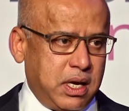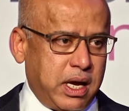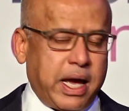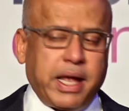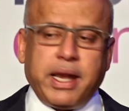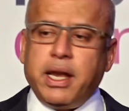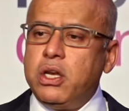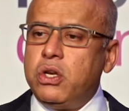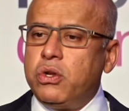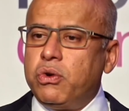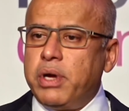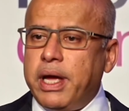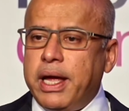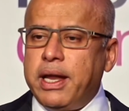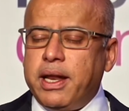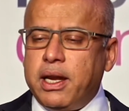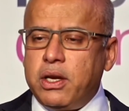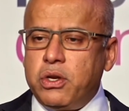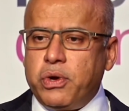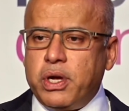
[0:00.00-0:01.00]
and in, do,
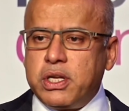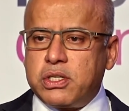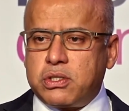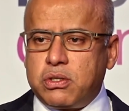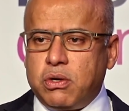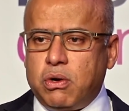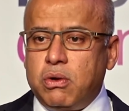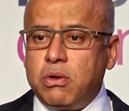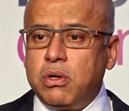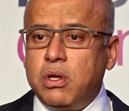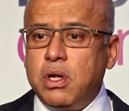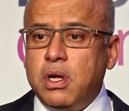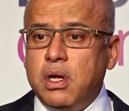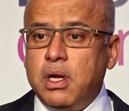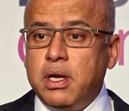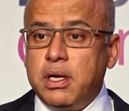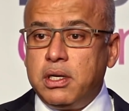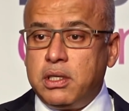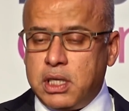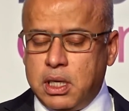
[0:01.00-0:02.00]
and in doing so,
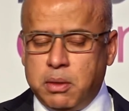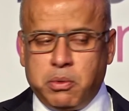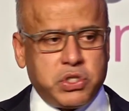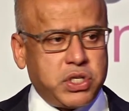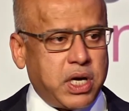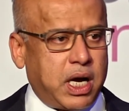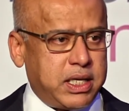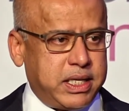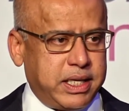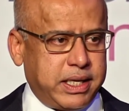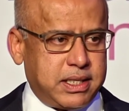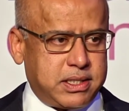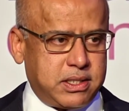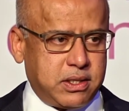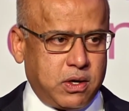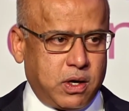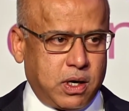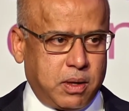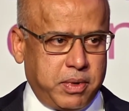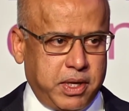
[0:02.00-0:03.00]
turbocharging its
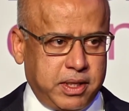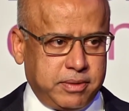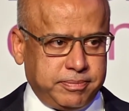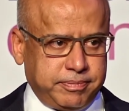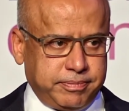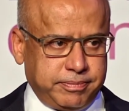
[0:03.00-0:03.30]
economy.